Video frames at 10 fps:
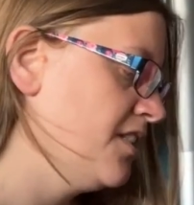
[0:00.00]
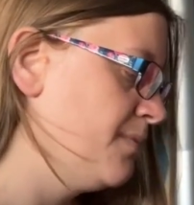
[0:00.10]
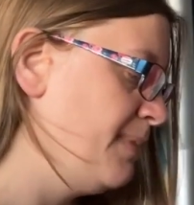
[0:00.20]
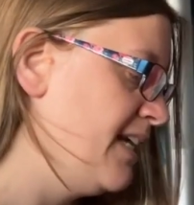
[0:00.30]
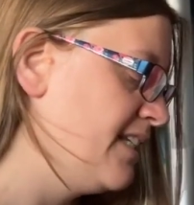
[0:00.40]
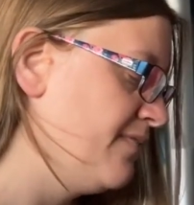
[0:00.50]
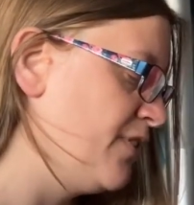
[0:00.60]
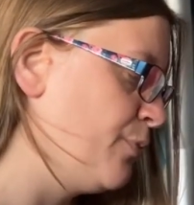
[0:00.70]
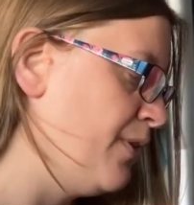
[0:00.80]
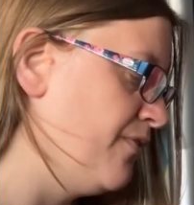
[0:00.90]
spare set of
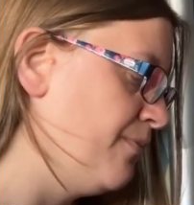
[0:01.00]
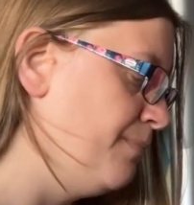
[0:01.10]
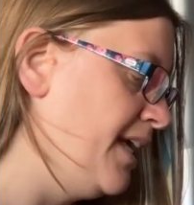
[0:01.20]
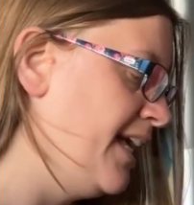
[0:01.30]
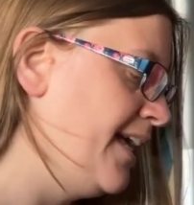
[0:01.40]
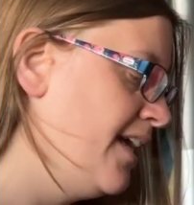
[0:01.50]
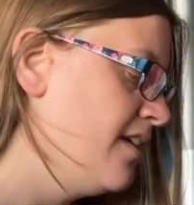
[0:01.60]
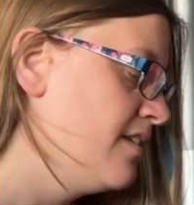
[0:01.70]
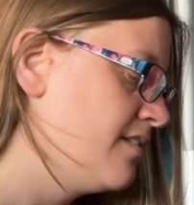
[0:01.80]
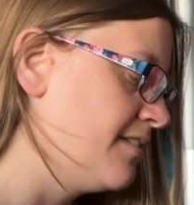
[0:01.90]
underwear for me,
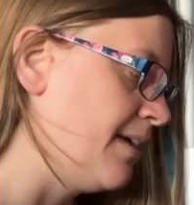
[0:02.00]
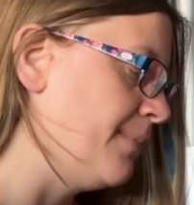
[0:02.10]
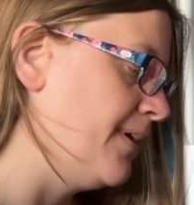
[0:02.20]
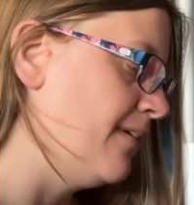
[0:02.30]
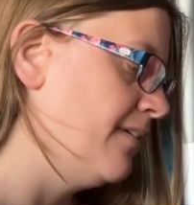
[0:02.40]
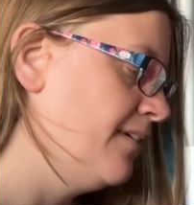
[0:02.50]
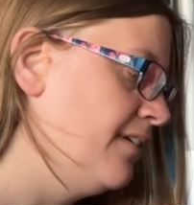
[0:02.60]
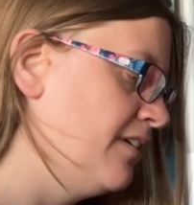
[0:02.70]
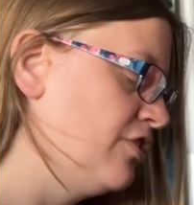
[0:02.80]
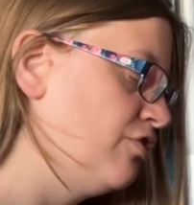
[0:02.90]
summer,
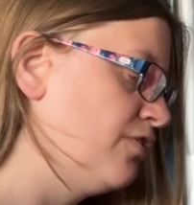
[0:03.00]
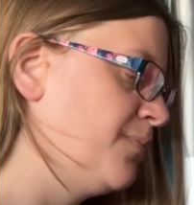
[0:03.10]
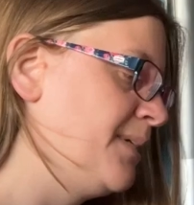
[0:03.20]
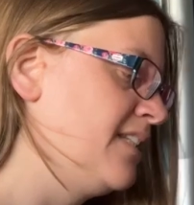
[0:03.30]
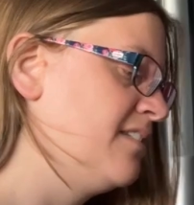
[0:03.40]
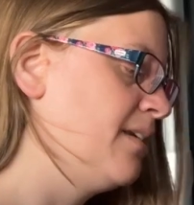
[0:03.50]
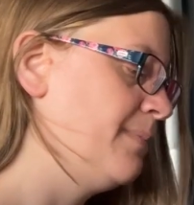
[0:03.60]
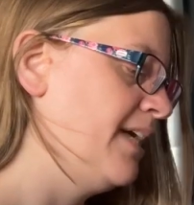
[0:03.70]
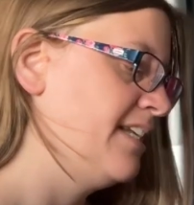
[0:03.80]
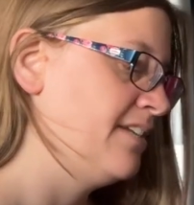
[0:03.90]
socks me in
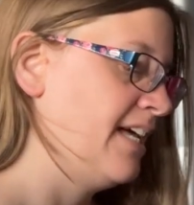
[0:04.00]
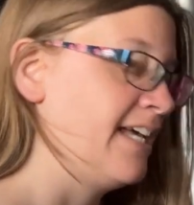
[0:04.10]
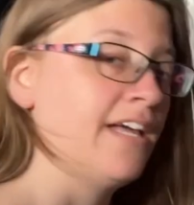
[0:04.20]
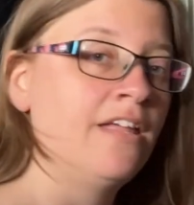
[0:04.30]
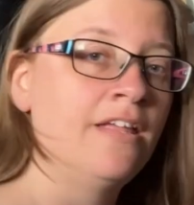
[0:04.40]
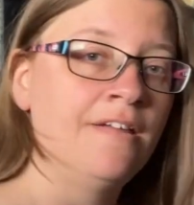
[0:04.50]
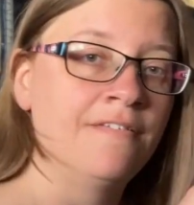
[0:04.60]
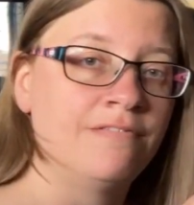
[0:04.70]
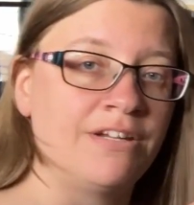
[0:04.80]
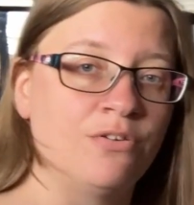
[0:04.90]
summer and a
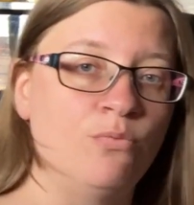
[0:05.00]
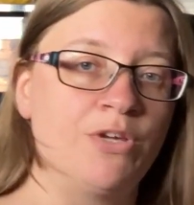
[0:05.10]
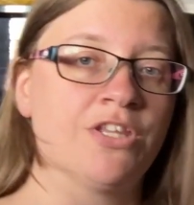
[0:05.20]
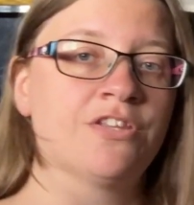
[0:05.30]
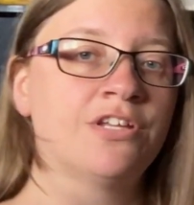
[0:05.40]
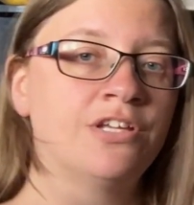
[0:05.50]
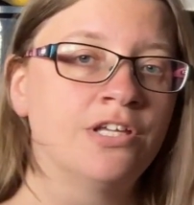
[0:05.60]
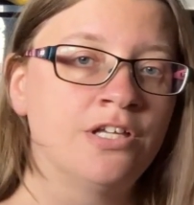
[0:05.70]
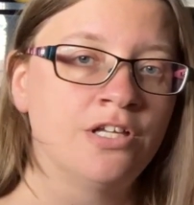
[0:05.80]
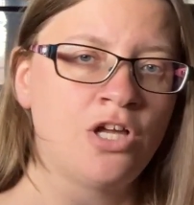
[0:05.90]
flannel with
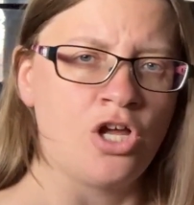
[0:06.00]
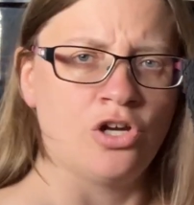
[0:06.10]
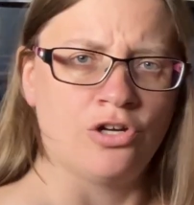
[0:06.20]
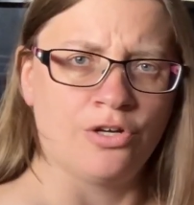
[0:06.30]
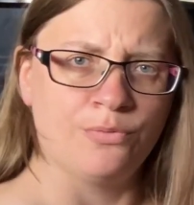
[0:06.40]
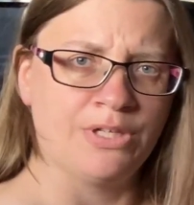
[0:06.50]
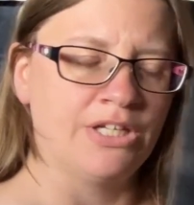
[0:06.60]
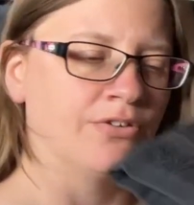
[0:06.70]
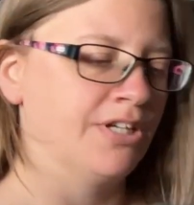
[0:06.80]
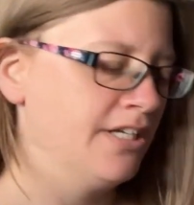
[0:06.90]
Loki
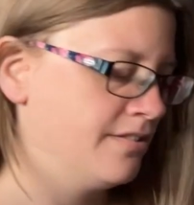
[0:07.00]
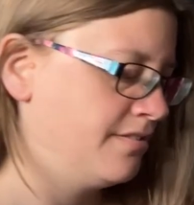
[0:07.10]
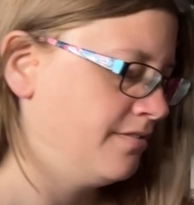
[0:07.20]
on it.